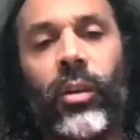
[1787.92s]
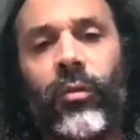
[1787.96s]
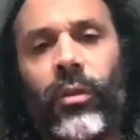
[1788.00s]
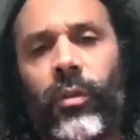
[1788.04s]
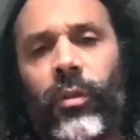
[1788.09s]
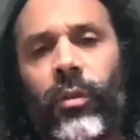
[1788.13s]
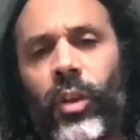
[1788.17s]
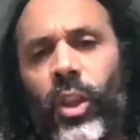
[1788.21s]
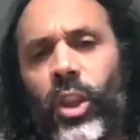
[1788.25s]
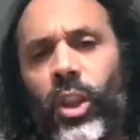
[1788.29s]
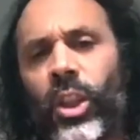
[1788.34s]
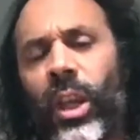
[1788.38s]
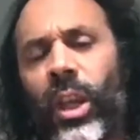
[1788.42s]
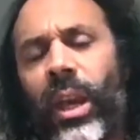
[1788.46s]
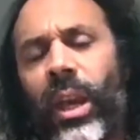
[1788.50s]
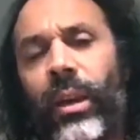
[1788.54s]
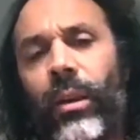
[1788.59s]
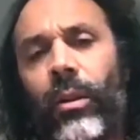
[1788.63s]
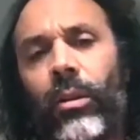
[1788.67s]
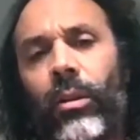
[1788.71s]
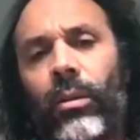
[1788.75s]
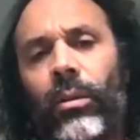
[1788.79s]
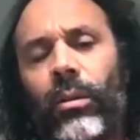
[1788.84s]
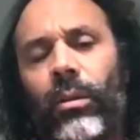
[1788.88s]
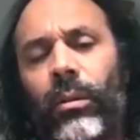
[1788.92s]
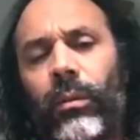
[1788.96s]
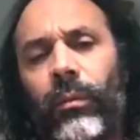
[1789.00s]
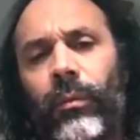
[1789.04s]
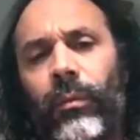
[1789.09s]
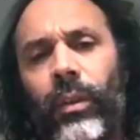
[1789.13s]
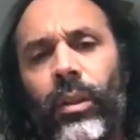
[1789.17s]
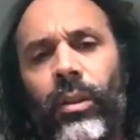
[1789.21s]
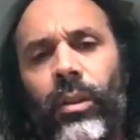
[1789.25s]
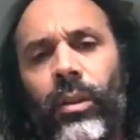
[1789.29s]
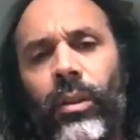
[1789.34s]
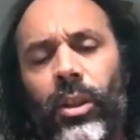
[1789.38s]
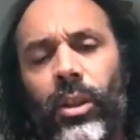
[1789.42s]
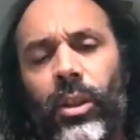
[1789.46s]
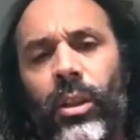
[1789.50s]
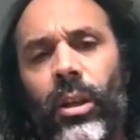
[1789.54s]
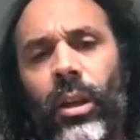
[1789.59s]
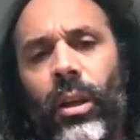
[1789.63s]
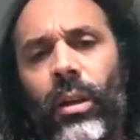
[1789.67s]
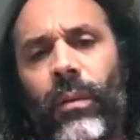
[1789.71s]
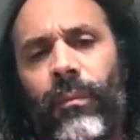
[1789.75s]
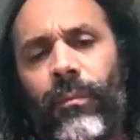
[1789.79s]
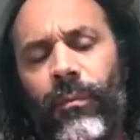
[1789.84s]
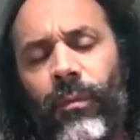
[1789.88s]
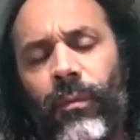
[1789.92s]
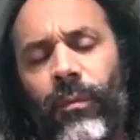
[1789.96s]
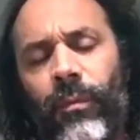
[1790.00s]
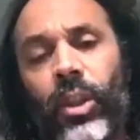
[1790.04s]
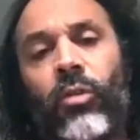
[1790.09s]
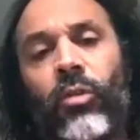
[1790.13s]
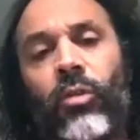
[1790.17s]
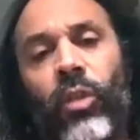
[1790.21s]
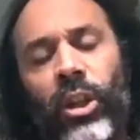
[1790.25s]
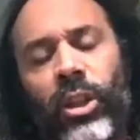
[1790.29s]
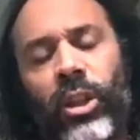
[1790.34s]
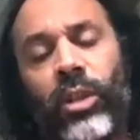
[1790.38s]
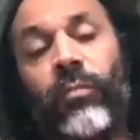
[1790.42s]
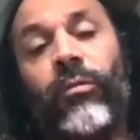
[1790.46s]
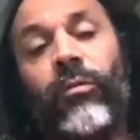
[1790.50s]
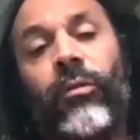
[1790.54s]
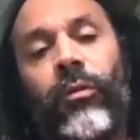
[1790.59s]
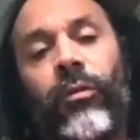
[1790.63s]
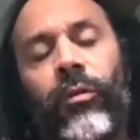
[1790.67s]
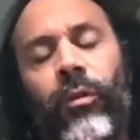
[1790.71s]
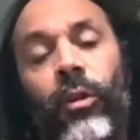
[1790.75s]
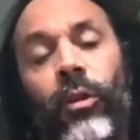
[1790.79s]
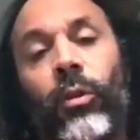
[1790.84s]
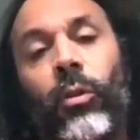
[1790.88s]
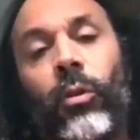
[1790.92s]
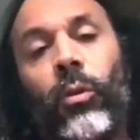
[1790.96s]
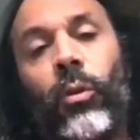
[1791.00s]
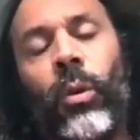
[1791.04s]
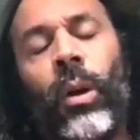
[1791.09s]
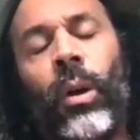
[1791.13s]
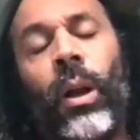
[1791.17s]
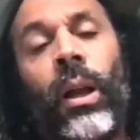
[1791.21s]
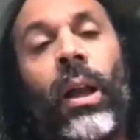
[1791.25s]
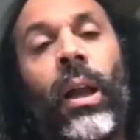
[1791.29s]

of scale that's arisen through